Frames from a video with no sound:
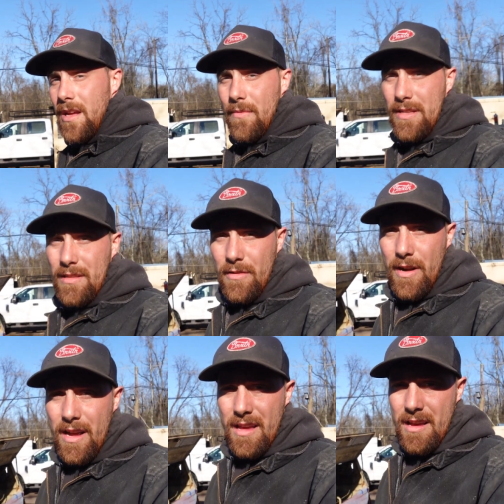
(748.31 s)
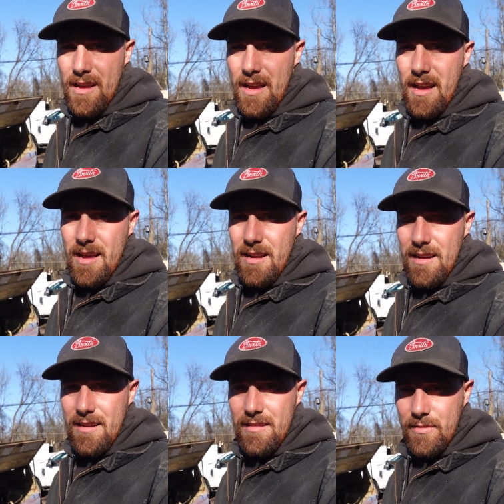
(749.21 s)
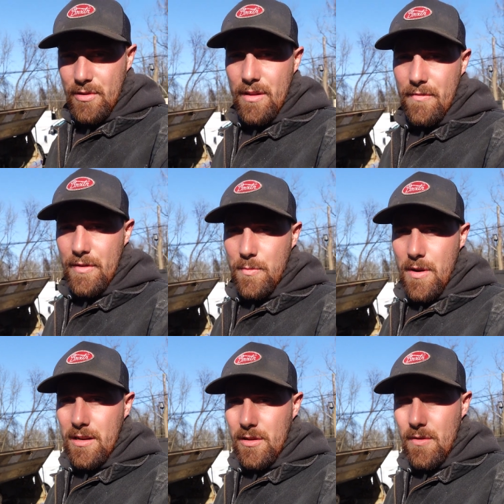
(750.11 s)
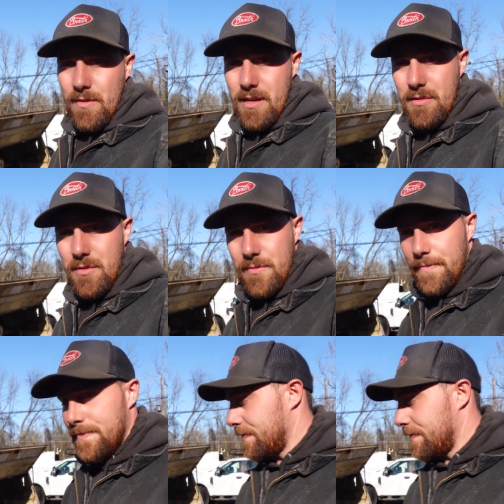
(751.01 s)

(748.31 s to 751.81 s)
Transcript: get right to the gray and uh, show you the finished product hopefully here soon.